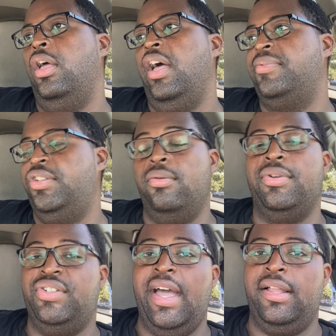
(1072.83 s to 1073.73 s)
I'm still
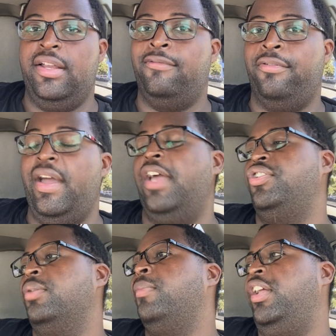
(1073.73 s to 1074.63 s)
recycling for
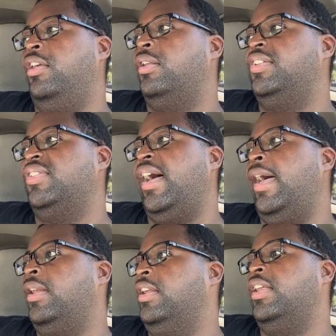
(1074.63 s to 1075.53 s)
extra money on the
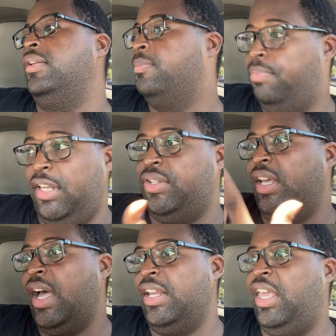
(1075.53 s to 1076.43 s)
side. And then, plus, I
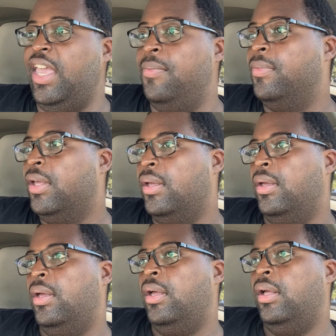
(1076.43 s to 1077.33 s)
got to keep
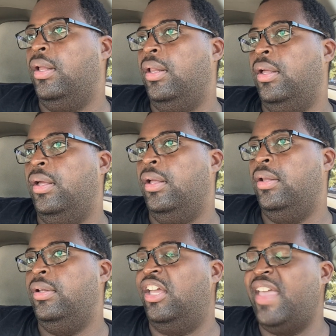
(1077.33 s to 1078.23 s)

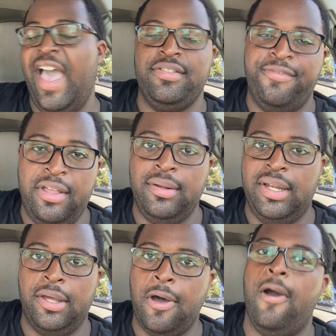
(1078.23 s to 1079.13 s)
the gas filled in
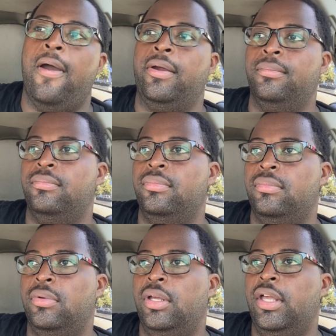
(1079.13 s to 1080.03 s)
the car.
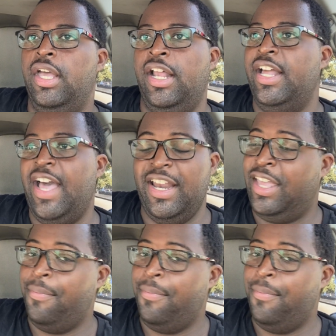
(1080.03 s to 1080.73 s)
And I got to get